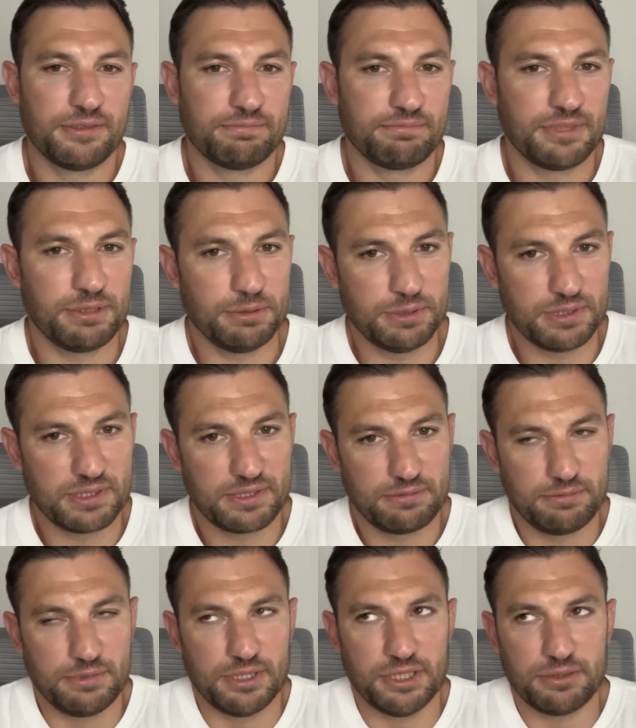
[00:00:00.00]
it was,
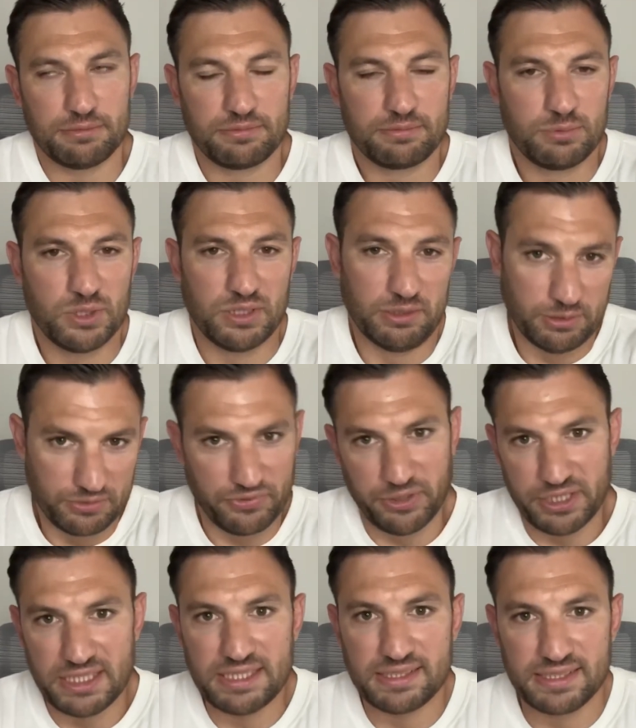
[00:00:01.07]
it was
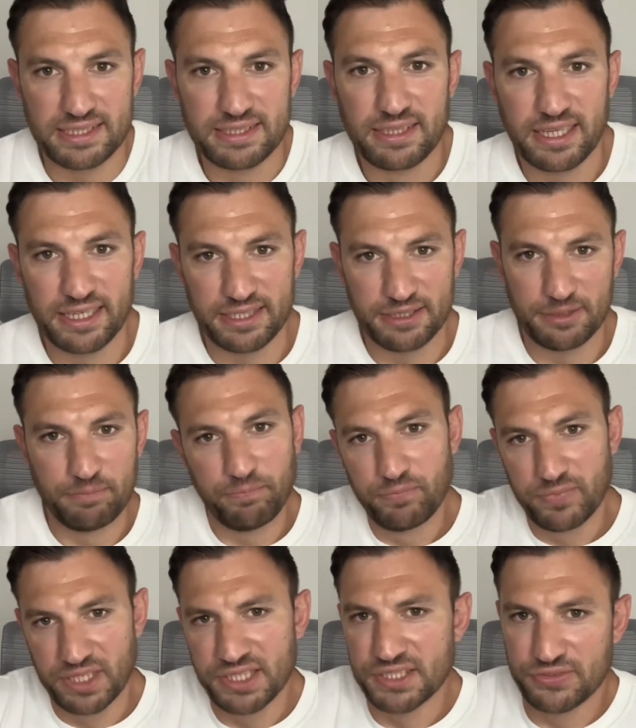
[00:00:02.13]
very easy. And
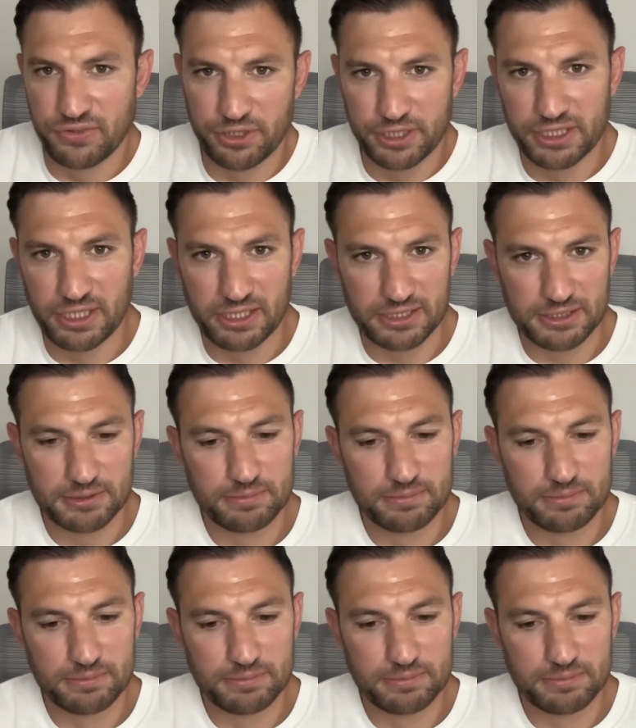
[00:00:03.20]
it's very 1